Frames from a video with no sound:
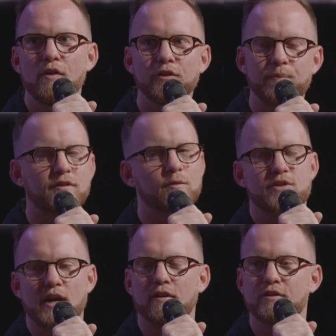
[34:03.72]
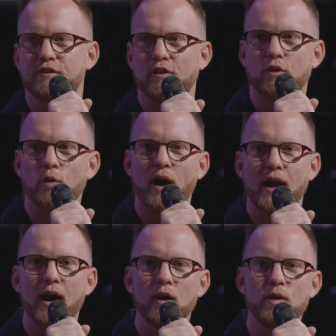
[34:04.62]
there's been some challenges along the way.
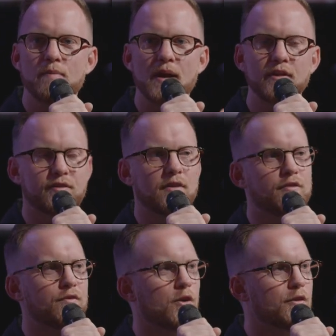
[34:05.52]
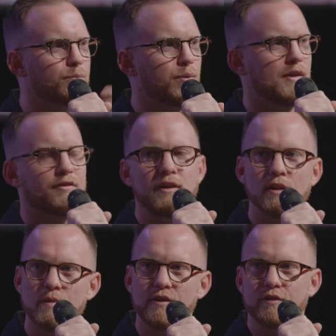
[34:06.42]
How do we make sense of God's blessing in
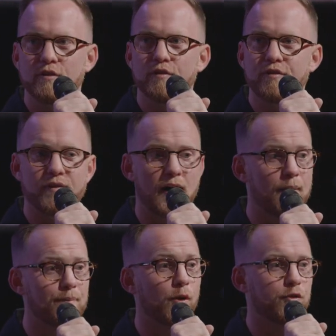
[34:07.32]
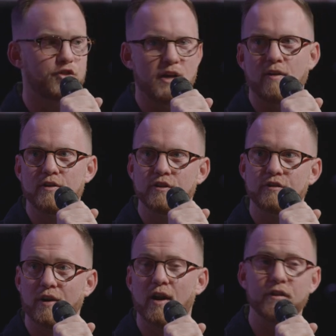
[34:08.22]
the midst of those challenges
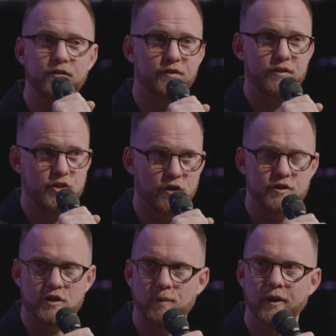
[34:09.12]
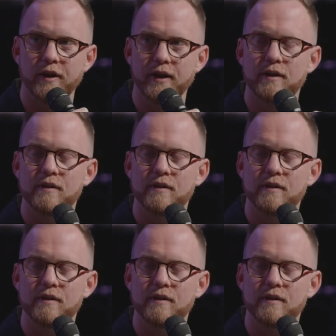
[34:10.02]
for us as a church community?